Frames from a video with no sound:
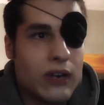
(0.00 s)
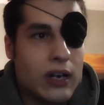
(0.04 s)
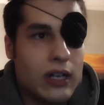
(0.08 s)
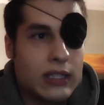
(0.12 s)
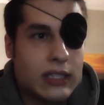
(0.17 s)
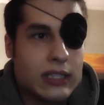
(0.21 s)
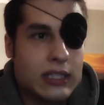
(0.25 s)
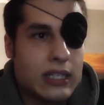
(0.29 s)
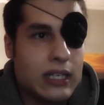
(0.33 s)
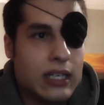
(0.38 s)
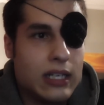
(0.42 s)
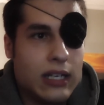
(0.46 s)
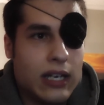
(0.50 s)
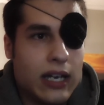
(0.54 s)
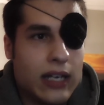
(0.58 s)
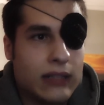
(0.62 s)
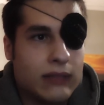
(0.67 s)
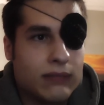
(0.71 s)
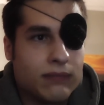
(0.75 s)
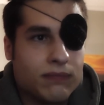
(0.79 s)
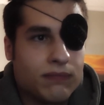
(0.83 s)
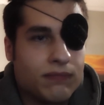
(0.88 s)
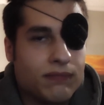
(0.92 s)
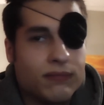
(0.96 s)
Foxy,
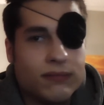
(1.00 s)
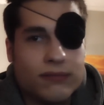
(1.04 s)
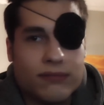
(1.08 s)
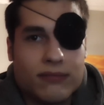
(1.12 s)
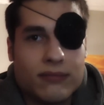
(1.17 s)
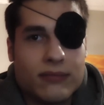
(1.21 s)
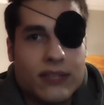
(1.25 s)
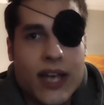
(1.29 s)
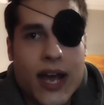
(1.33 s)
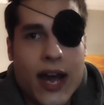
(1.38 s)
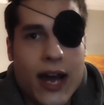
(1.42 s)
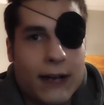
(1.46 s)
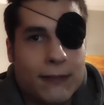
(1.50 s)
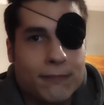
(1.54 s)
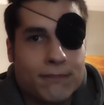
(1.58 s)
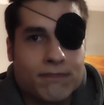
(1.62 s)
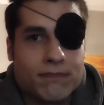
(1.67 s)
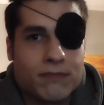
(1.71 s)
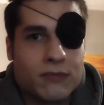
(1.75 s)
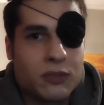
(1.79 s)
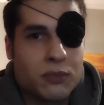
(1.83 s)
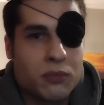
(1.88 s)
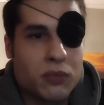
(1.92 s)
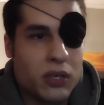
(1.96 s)
and yeah,
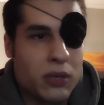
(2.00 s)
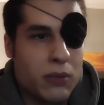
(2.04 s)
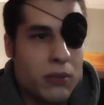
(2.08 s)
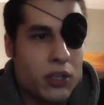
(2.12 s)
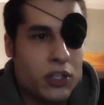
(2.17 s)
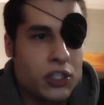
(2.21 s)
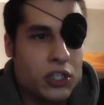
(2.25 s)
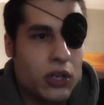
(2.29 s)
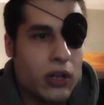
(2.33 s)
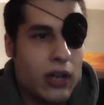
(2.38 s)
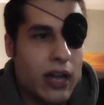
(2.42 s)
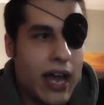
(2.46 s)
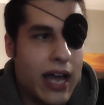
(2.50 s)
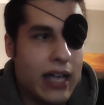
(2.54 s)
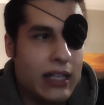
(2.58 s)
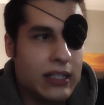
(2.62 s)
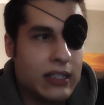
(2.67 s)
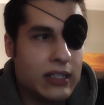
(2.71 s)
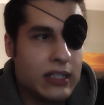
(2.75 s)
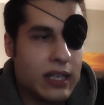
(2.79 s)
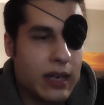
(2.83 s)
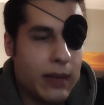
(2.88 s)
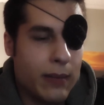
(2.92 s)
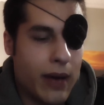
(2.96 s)
that's pretty much all I had
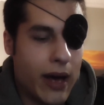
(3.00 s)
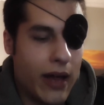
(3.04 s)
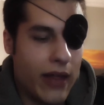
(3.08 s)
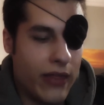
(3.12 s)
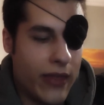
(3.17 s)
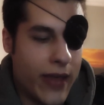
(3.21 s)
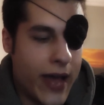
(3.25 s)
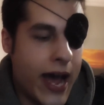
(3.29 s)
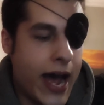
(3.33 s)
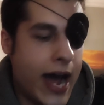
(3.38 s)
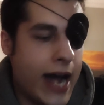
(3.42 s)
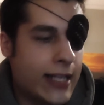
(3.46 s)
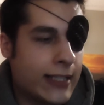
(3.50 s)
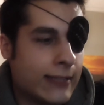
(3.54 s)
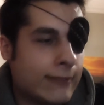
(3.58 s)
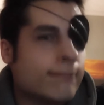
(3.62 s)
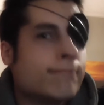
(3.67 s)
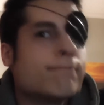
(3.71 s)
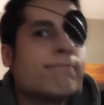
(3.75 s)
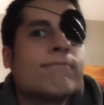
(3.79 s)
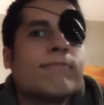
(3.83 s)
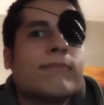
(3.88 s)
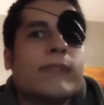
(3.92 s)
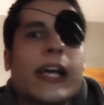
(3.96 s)
to say about that.
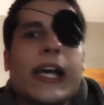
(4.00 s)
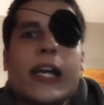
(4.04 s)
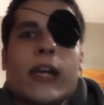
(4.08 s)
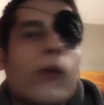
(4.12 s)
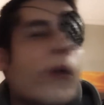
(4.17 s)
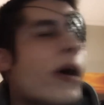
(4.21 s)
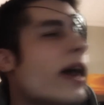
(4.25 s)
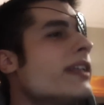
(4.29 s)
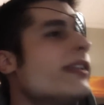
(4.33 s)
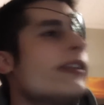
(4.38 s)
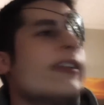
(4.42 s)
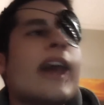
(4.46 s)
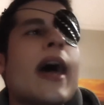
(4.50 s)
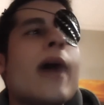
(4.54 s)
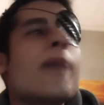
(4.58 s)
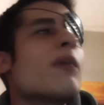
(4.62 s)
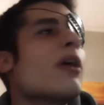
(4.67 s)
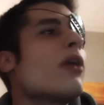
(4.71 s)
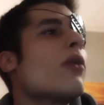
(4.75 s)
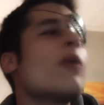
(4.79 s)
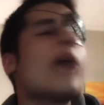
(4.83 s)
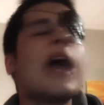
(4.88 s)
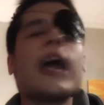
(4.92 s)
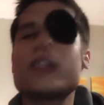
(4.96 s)
And anyway, today I'm
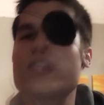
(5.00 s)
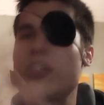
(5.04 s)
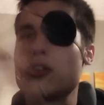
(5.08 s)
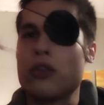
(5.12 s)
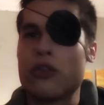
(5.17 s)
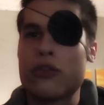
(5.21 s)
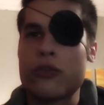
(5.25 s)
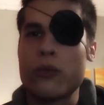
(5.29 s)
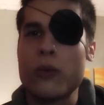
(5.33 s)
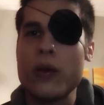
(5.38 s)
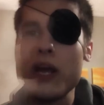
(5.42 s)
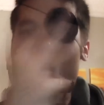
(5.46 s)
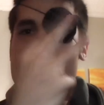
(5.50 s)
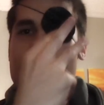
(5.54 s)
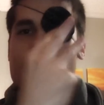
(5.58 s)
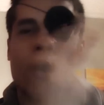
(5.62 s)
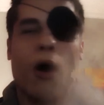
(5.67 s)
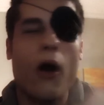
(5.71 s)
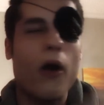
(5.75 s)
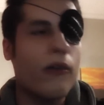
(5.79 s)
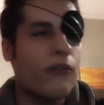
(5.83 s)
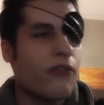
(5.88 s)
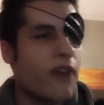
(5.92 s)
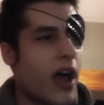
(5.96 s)
gonna react to three
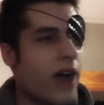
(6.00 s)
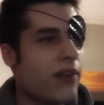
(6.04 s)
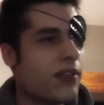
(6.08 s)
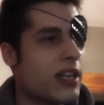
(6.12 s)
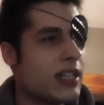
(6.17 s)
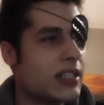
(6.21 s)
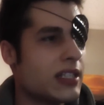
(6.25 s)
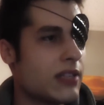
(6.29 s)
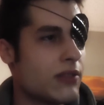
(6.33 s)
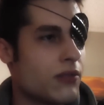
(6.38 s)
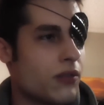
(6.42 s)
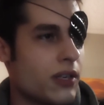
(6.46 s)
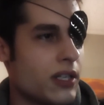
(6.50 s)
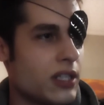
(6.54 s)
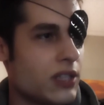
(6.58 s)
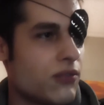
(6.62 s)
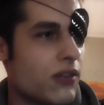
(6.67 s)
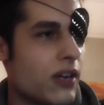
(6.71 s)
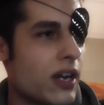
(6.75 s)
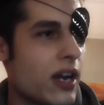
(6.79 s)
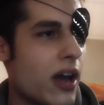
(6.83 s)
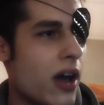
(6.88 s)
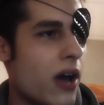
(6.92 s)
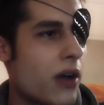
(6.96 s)
more Five Nights at Freddy's
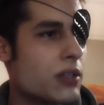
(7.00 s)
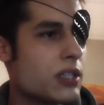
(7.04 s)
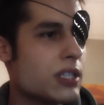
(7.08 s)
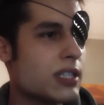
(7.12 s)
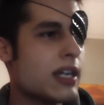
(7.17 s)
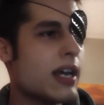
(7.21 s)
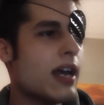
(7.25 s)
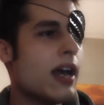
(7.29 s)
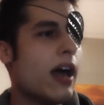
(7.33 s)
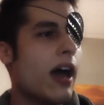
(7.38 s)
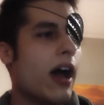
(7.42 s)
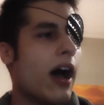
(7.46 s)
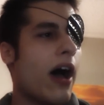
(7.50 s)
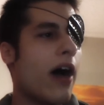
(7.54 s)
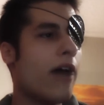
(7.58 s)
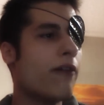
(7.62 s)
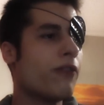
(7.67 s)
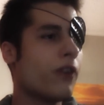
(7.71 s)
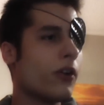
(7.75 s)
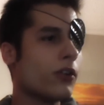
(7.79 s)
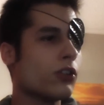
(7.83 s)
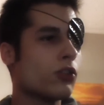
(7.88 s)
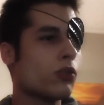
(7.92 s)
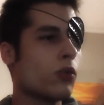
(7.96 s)
videos. Uh,
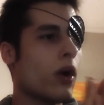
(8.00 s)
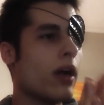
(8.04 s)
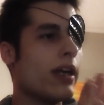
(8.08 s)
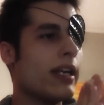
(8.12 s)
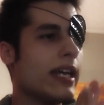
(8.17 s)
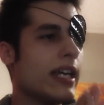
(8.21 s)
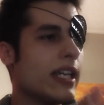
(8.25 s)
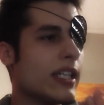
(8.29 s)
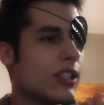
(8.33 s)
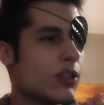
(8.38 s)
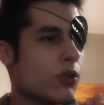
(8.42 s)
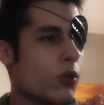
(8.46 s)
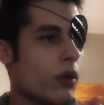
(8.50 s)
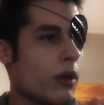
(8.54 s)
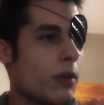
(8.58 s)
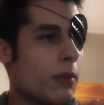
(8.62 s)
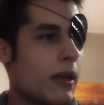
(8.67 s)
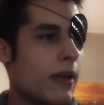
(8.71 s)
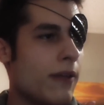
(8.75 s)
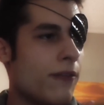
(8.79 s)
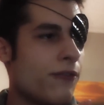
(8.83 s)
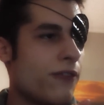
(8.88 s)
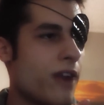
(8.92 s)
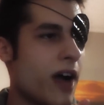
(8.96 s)
first one is going to
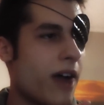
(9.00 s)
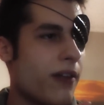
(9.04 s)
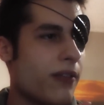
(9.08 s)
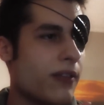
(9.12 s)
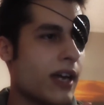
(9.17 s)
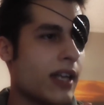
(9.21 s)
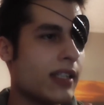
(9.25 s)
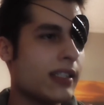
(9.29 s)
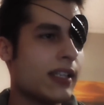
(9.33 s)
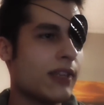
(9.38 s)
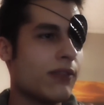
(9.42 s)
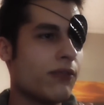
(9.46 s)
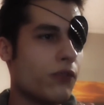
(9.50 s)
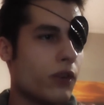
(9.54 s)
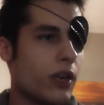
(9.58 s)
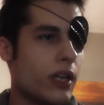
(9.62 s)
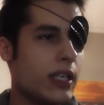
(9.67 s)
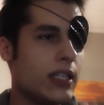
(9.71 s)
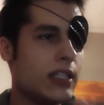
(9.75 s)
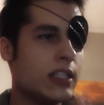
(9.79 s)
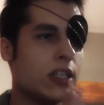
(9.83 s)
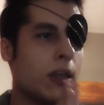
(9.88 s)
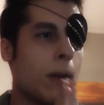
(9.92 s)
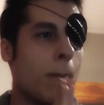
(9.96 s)
be Five Nights at
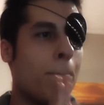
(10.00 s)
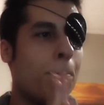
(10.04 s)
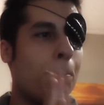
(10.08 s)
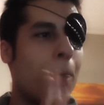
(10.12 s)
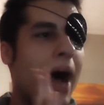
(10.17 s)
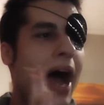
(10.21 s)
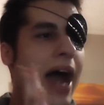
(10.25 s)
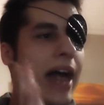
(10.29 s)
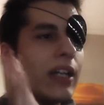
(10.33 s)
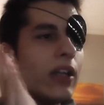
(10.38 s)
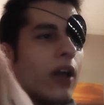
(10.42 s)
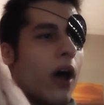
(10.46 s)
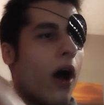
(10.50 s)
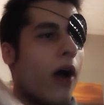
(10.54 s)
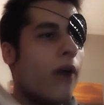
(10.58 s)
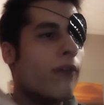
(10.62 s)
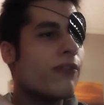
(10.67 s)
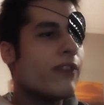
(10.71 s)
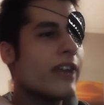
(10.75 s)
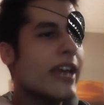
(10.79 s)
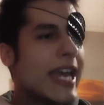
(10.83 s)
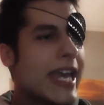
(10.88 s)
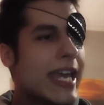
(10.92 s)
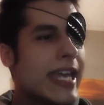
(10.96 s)
Freddy's The Bite
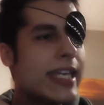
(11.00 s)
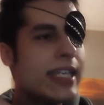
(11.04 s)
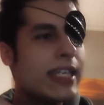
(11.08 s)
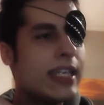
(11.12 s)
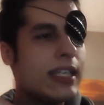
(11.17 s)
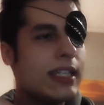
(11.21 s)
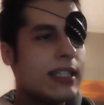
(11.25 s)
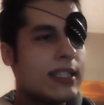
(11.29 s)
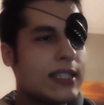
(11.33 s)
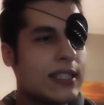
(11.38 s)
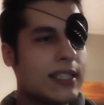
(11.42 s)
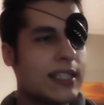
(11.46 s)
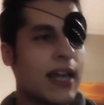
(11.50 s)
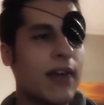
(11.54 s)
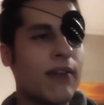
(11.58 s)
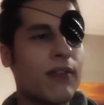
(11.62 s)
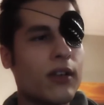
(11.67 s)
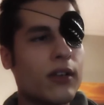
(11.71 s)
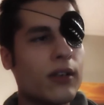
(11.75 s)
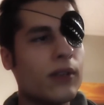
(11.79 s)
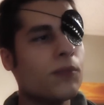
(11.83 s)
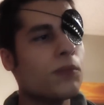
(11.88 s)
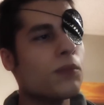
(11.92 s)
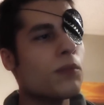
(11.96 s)
of
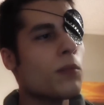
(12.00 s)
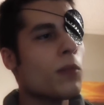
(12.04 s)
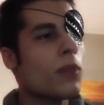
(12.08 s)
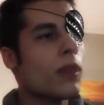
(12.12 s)
87.